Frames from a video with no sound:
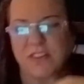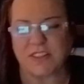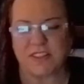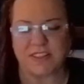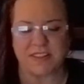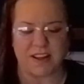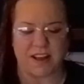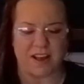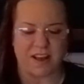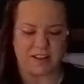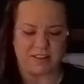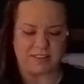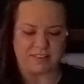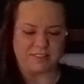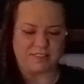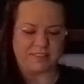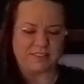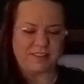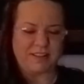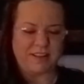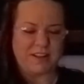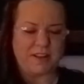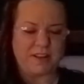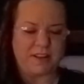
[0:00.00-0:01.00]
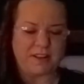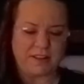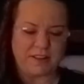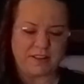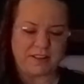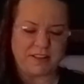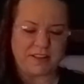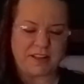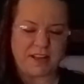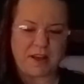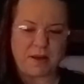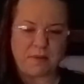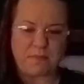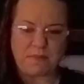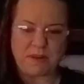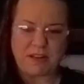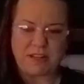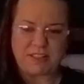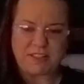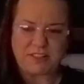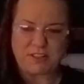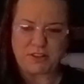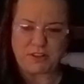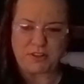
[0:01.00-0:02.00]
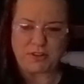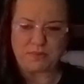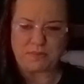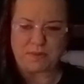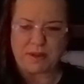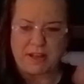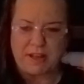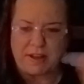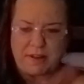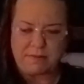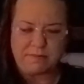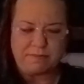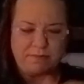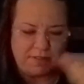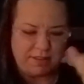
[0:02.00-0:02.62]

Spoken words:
sun. Yeah, me too, babe.